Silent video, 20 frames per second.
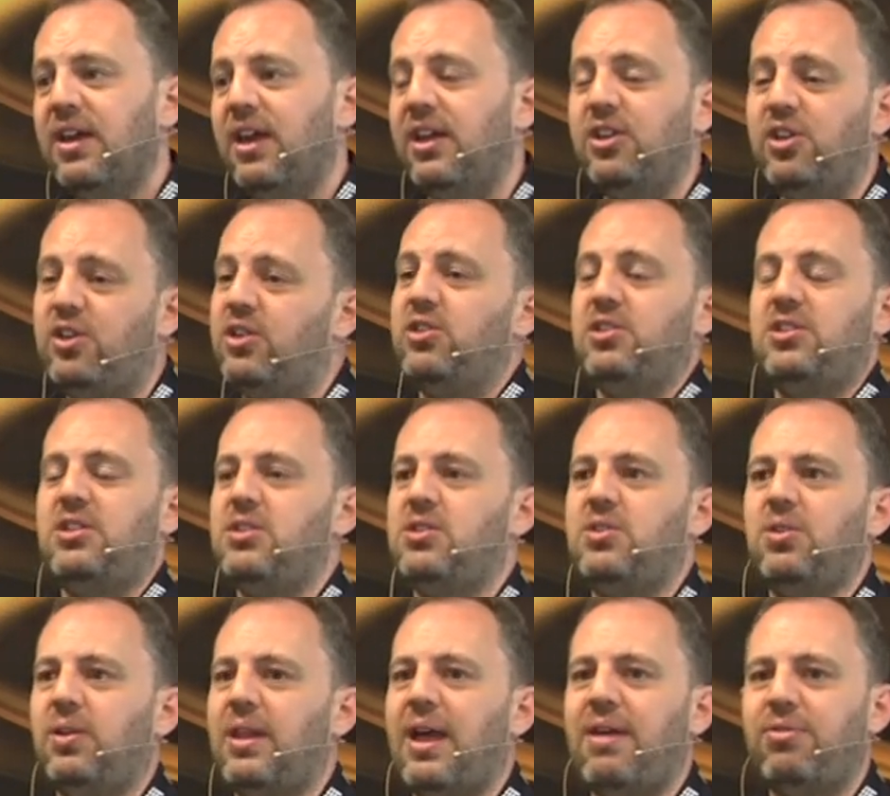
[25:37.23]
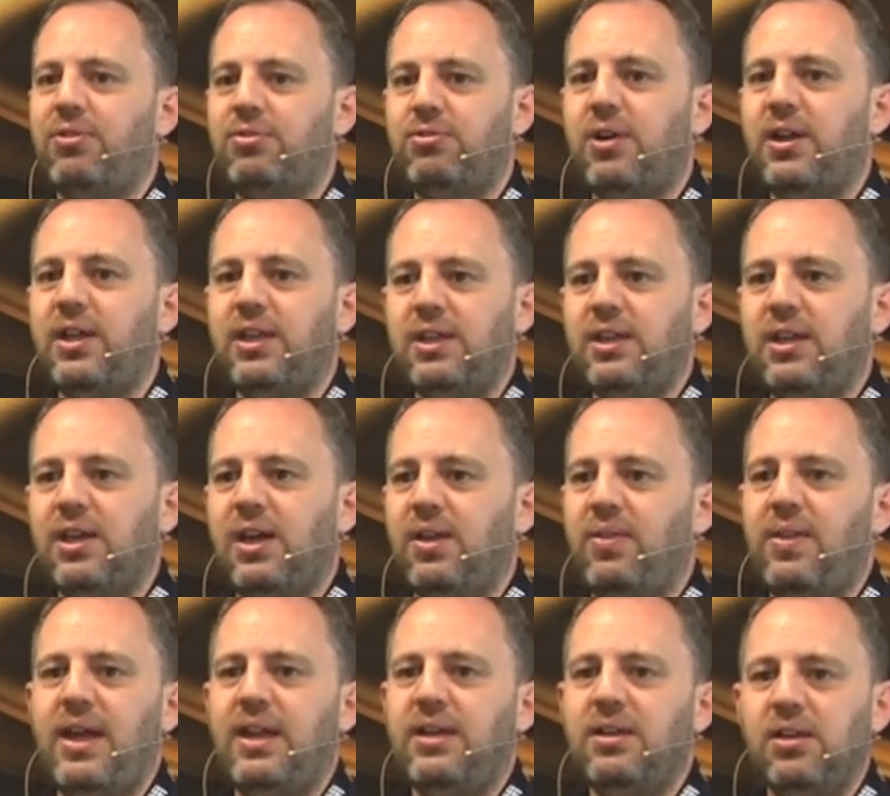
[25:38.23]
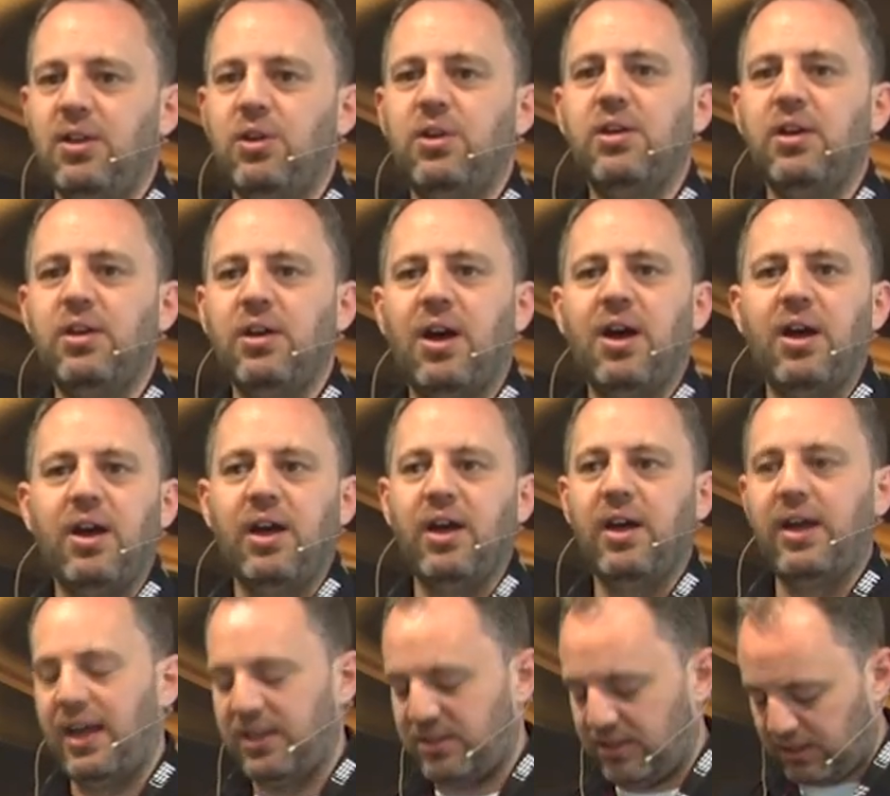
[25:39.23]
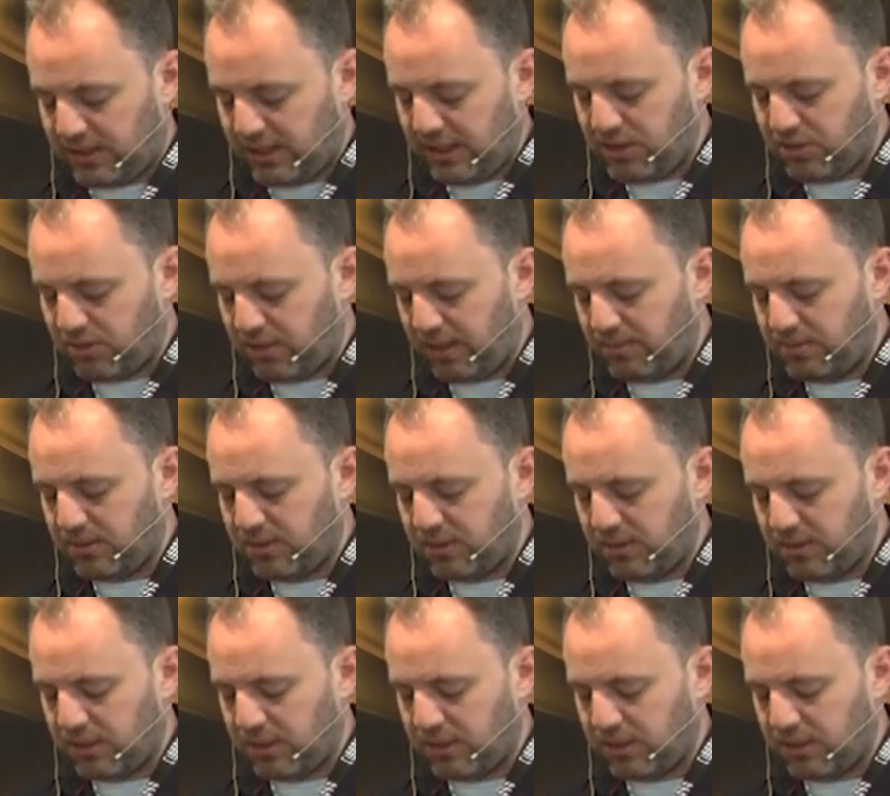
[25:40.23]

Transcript: and you can just install that for free and then look at SRT streams.